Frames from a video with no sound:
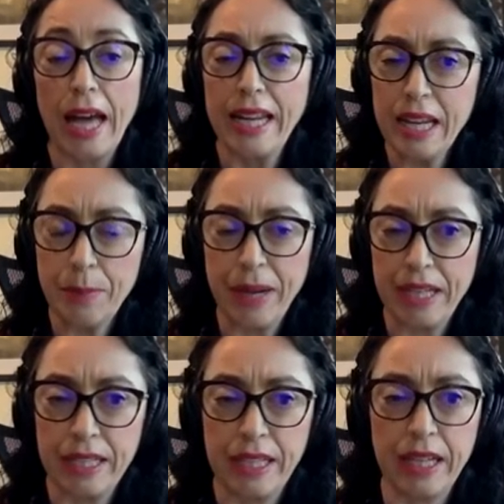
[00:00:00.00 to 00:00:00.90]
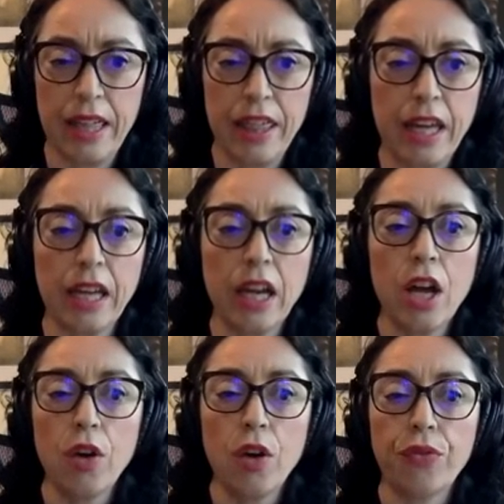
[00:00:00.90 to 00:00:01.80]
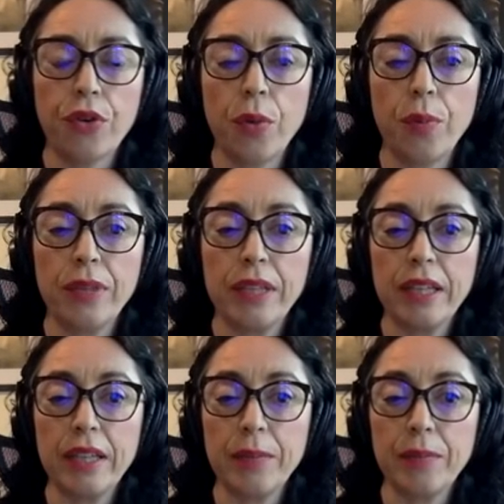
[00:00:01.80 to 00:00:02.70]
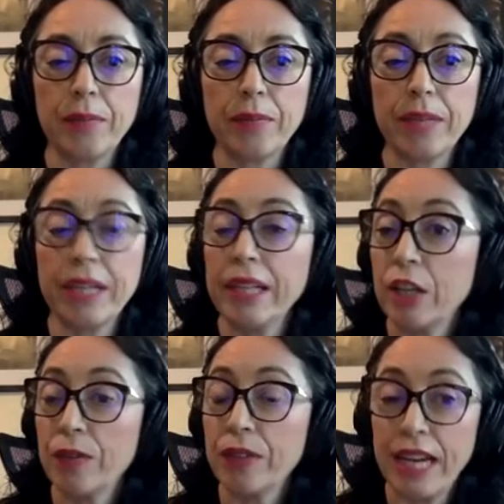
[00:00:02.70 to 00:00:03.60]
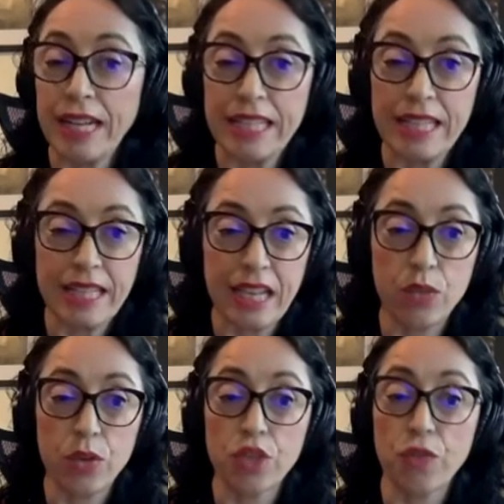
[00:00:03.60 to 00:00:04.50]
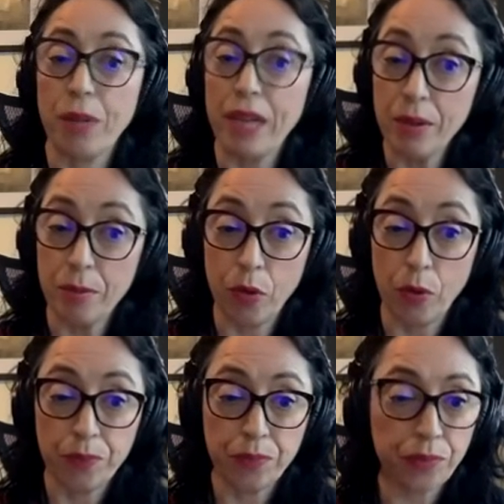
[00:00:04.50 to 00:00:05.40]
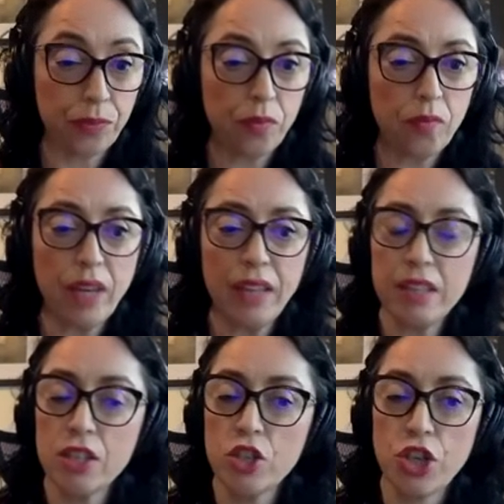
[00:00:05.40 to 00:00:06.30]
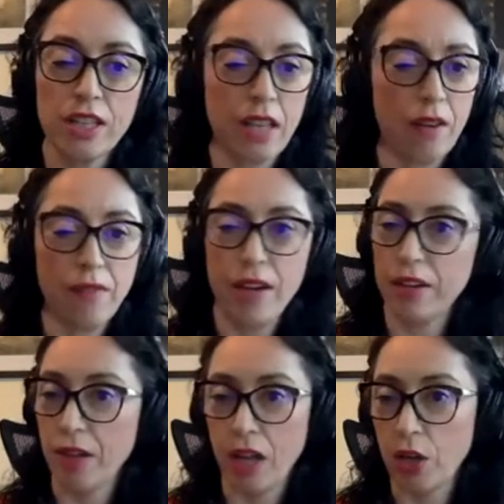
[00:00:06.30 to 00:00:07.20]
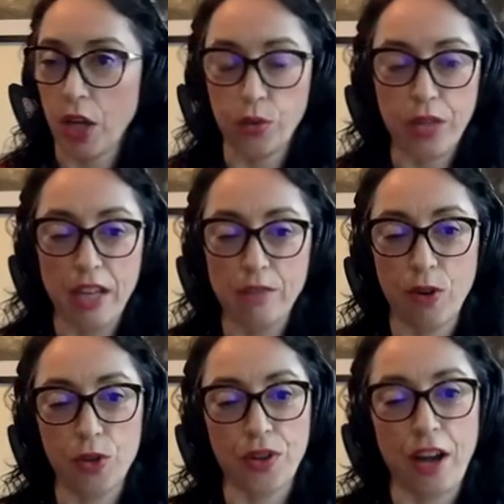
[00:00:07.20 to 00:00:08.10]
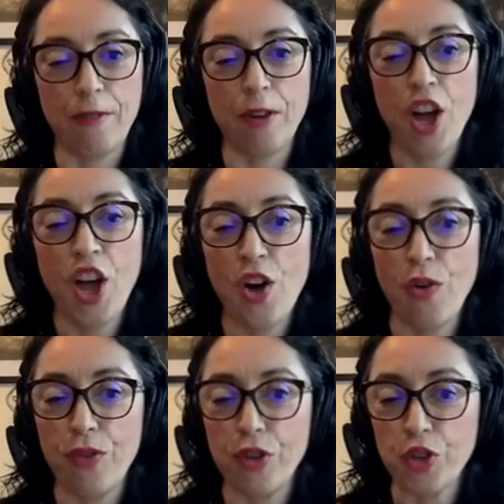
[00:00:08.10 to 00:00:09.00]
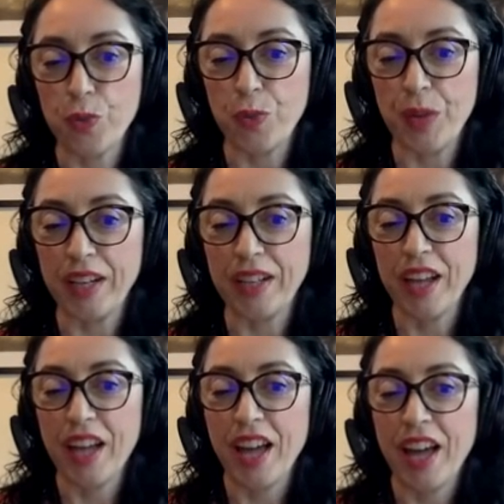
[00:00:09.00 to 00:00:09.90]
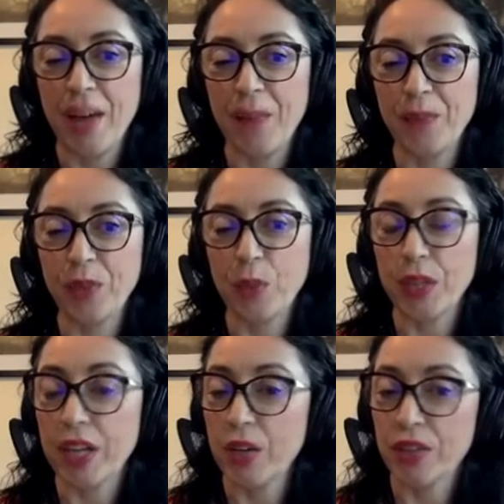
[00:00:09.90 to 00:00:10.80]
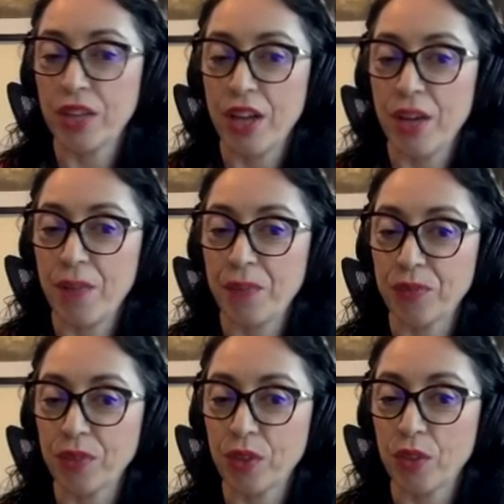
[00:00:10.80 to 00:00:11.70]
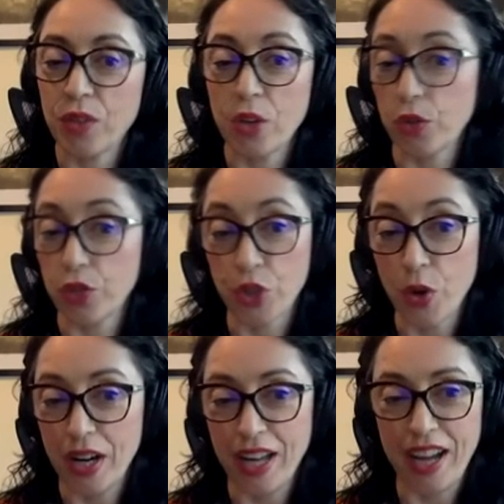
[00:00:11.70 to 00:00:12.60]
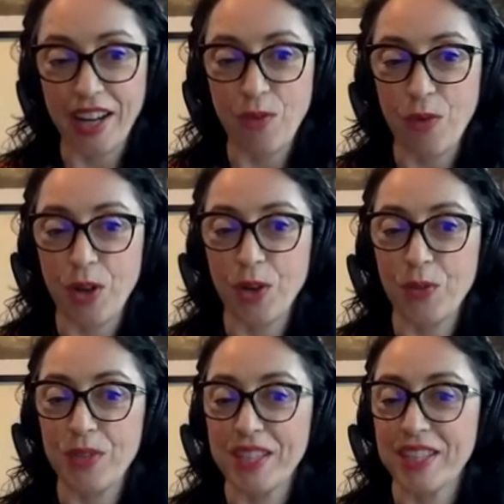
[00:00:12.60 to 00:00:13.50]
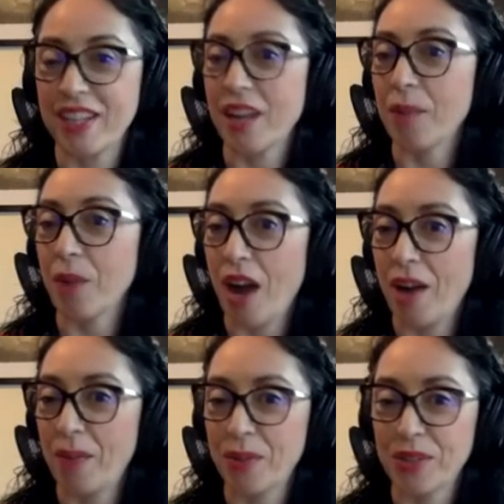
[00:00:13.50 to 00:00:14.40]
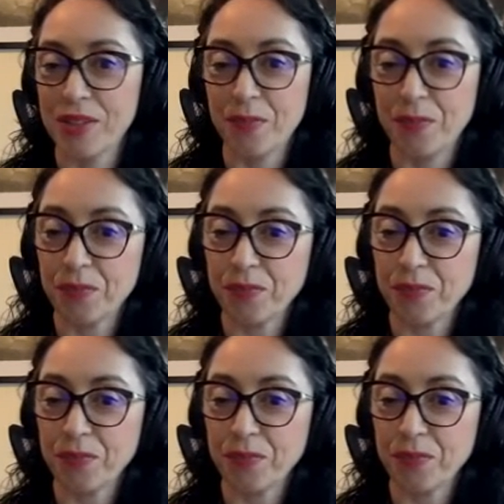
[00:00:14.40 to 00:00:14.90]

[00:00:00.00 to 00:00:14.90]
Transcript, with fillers: an ink painting, I think, from the beginning of the 19th century of Palermo. And this is just a very a, a today's photograph of fishermen um, walking on the um, on the on the shoreline of one of Sicilian harbors